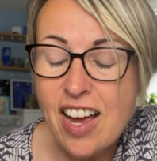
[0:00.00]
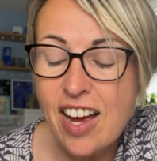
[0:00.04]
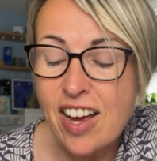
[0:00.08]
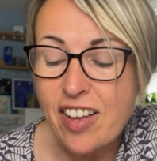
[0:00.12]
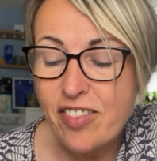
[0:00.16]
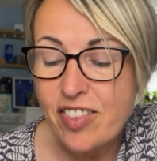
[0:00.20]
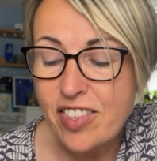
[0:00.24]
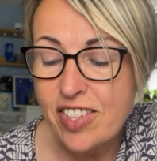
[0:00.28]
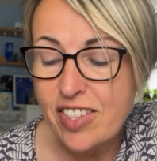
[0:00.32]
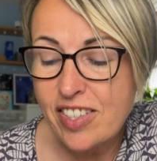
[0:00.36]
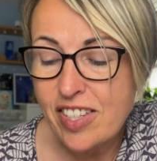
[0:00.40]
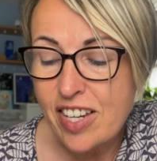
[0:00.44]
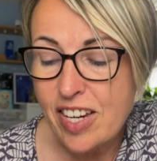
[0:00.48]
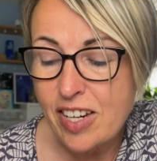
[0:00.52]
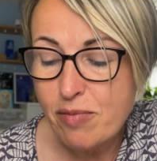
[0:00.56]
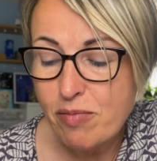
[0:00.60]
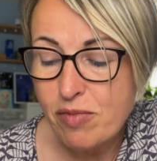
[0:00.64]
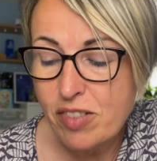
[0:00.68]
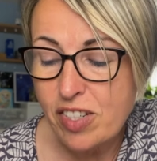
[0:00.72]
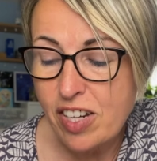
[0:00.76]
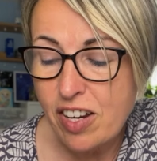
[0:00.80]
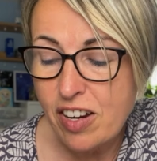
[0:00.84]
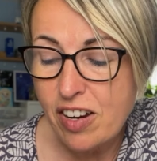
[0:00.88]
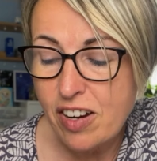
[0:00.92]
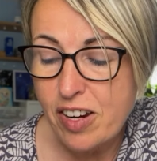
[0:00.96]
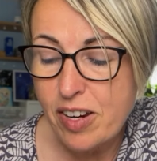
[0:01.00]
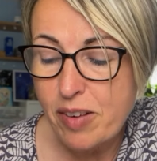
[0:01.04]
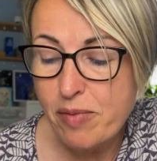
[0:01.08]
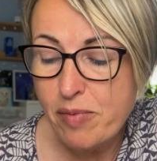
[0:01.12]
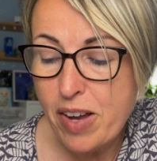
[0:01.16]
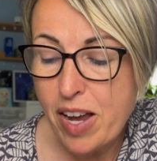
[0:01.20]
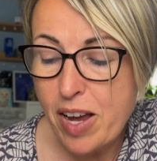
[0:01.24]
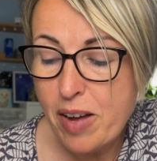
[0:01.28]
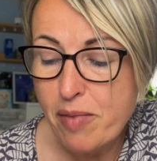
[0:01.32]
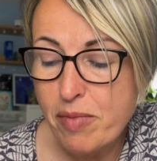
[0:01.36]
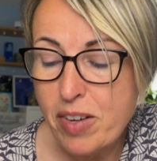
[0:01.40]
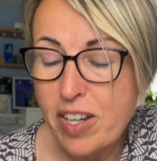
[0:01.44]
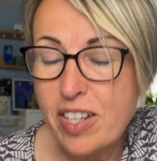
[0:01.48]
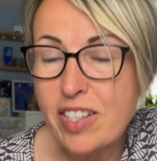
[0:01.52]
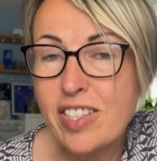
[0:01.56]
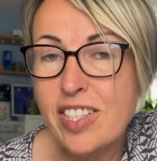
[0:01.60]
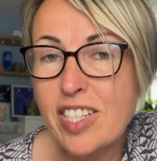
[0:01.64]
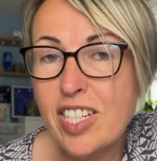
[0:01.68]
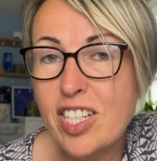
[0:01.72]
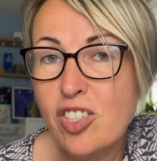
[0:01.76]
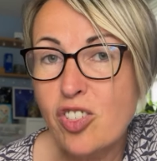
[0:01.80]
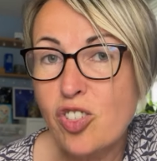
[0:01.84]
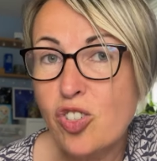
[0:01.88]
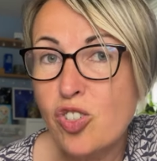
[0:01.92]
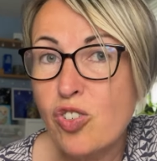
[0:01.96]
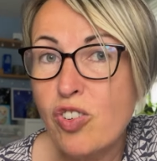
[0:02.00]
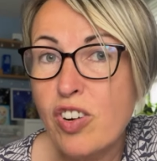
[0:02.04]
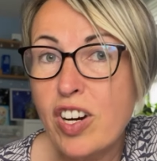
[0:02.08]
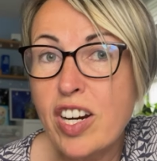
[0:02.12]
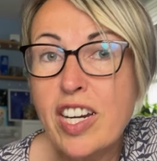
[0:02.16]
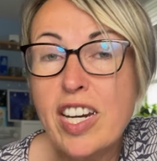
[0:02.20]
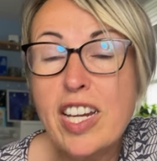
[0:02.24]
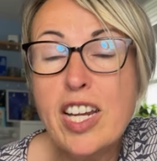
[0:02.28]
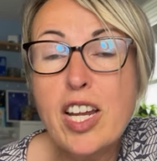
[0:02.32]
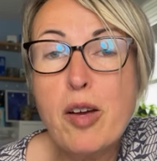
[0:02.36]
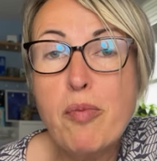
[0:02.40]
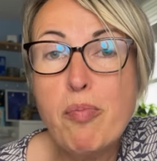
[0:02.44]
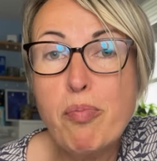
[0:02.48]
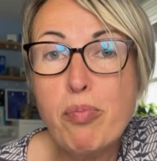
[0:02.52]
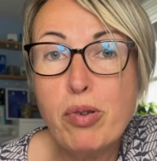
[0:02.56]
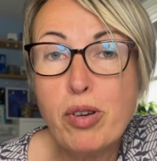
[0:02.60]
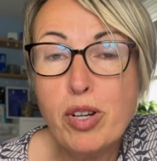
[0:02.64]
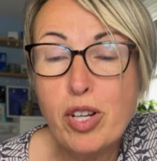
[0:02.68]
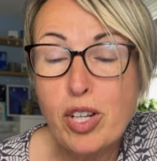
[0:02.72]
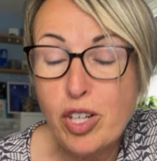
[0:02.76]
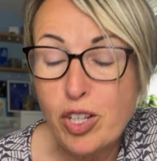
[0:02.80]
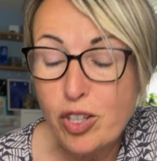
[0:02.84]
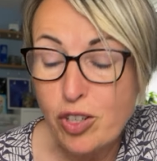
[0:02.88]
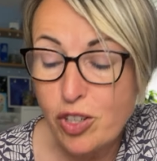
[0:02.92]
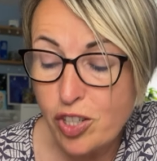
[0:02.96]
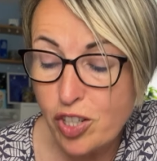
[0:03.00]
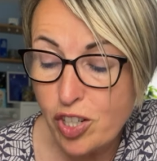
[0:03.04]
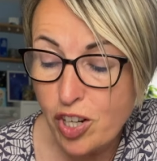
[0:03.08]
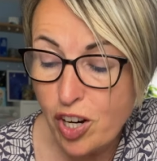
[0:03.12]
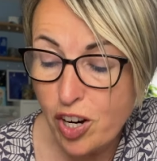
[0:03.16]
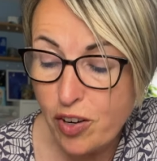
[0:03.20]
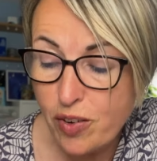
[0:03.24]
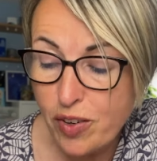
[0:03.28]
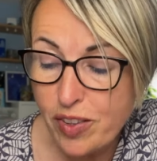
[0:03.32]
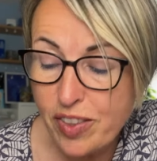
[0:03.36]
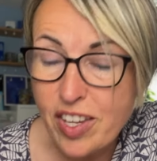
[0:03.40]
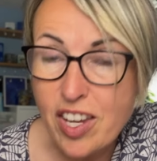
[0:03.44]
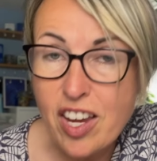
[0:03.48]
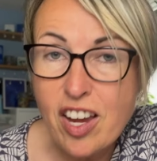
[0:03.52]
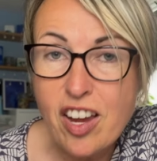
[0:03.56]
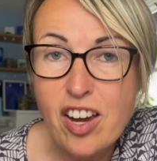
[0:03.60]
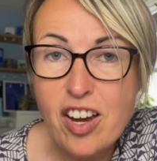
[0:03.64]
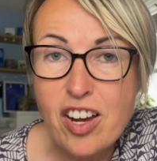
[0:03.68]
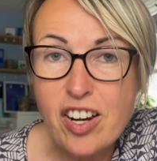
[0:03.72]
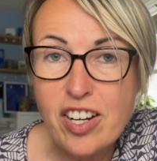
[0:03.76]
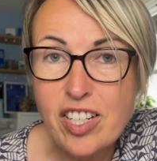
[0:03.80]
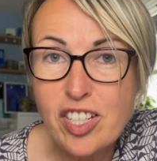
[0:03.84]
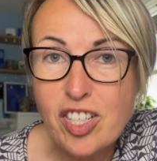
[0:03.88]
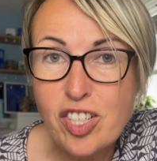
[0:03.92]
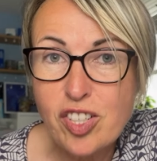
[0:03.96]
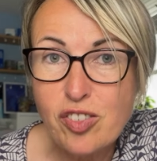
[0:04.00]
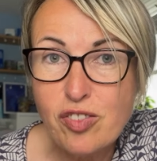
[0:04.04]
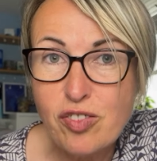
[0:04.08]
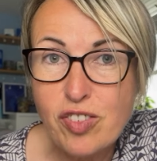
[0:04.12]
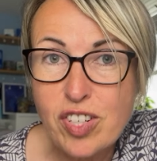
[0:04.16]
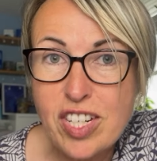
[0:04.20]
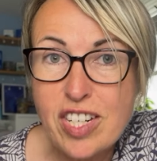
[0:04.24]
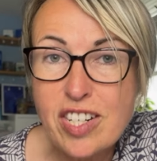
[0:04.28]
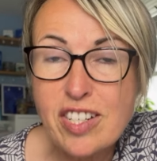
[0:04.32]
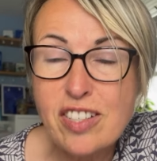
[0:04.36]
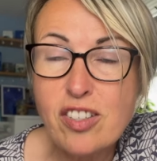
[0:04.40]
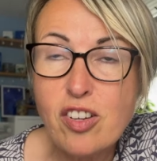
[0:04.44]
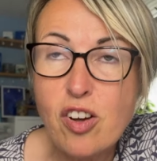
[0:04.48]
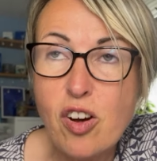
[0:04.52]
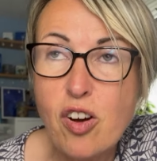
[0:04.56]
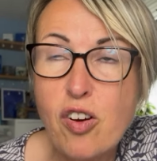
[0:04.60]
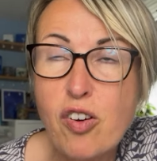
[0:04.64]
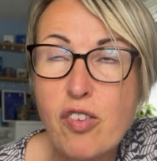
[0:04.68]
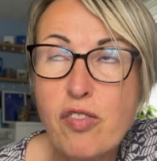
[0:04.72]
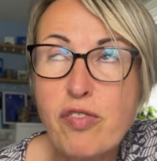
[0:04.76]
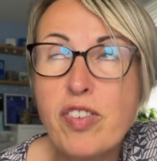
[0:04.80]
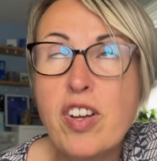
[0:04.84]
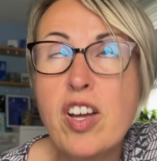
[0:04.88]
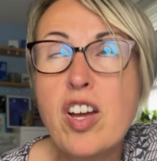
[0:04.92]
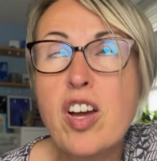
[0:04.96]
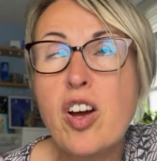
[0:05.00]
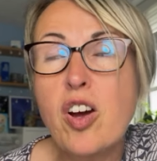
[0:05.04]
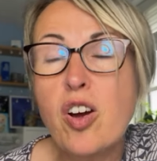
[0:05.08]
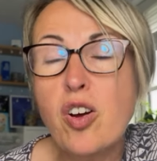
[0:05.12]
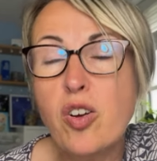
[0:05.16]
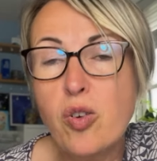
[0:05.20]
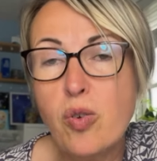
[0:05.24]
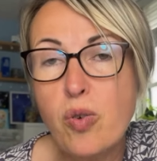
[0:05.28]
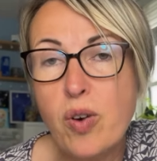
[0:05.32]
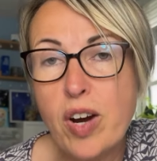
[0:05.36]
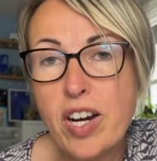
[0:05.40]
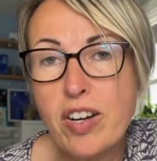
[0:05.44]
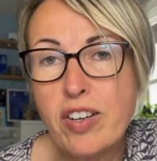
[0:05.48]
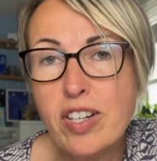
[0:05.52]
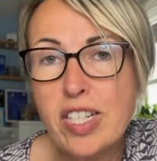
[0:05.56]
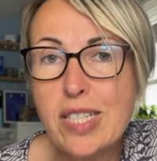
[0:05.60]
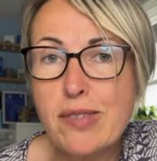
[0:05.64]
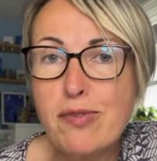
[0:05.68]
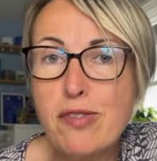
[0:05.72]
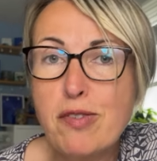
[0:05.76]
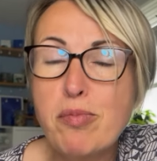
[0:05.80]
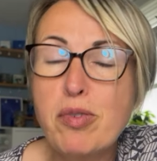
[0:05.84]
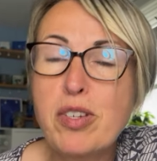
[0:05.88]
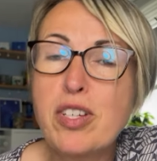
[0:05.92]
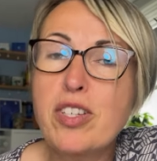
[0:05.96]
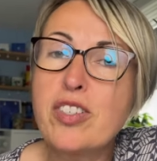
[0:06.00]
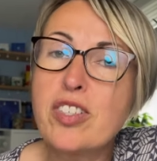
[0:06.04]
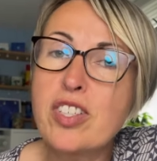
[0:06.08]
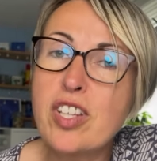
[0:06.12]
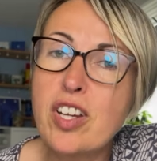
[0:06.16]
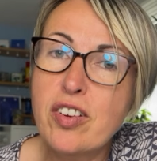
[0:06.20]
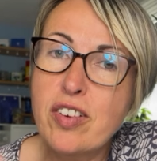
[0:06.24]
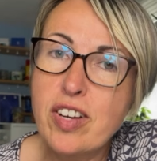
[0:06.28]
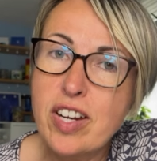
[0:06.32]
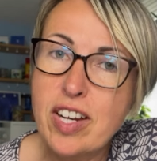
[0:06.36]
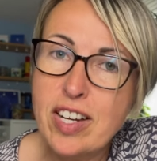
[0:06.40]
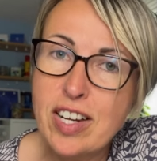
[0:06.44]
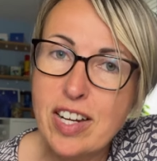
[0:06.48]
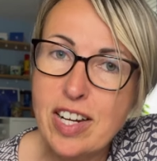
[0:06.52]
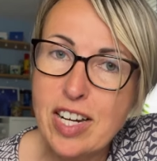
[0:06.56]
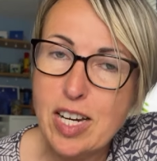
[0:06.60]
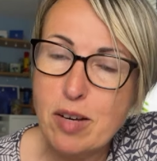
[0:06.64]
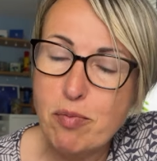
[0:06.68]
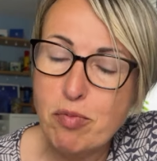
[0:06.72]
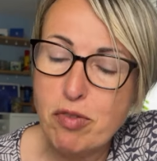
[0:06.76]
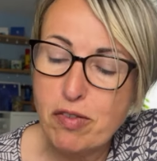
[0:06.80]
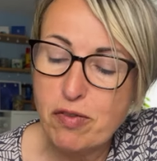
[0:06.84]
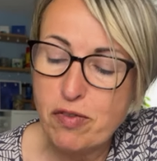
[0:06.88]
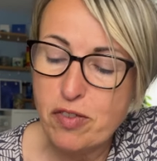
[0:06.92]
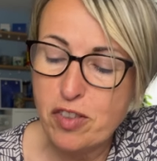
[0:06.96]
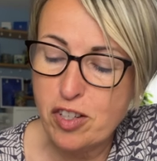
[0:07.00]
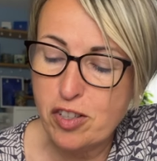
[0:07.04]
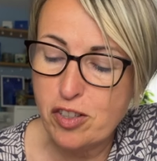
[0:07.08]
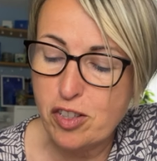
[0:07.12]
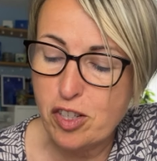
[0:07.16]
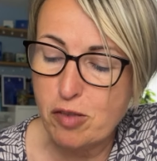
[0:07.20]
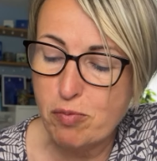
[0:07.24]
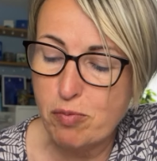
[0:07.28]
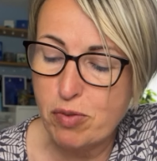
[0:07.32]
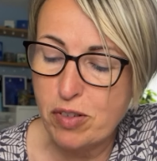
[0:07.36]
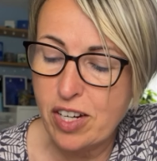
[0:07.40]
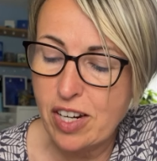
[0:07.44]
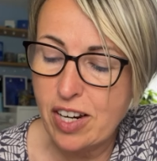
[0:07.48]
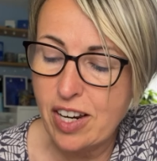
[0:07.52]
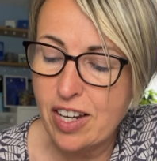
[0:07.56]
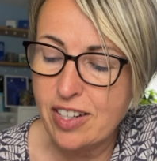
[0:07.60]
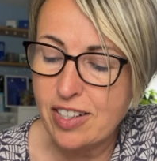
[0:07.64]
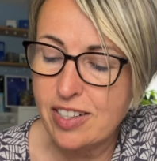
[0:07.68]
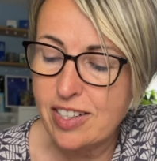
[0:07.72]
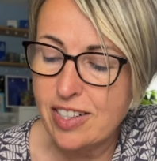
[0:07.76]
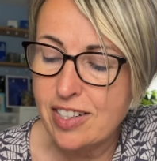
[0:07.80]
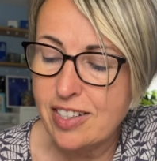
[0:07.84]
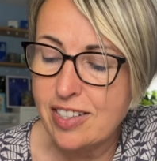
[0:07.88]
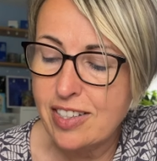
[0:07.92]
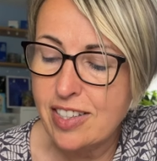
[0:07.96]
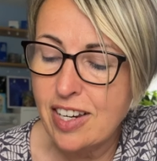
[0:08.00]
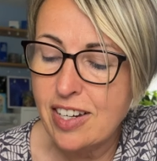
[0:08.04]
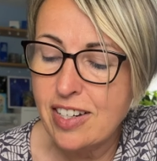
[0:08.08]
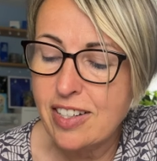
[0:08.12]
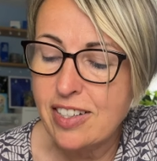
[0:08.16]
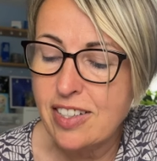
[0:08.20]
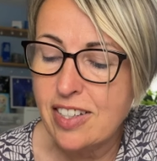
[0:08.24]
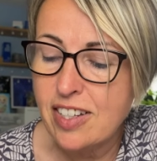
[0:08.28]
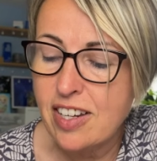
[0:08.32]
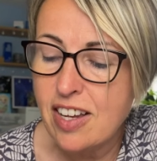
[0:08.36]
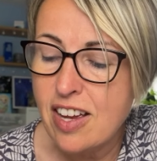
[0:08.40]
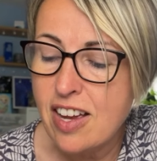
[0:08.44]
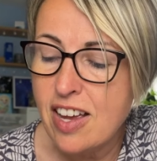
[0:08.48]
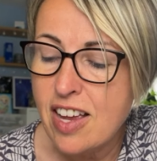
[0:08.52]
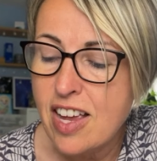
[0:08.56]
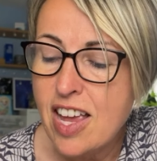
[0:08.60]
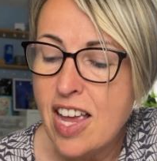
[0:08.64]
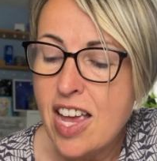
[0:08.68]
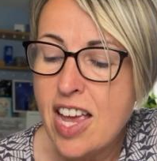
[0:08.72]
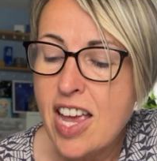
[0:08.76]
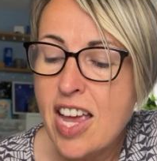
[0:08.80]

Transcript: at the same time um, as he is trining Pluto in the early degrees of Aquarius for Pluto and Libra for the supergalactic center.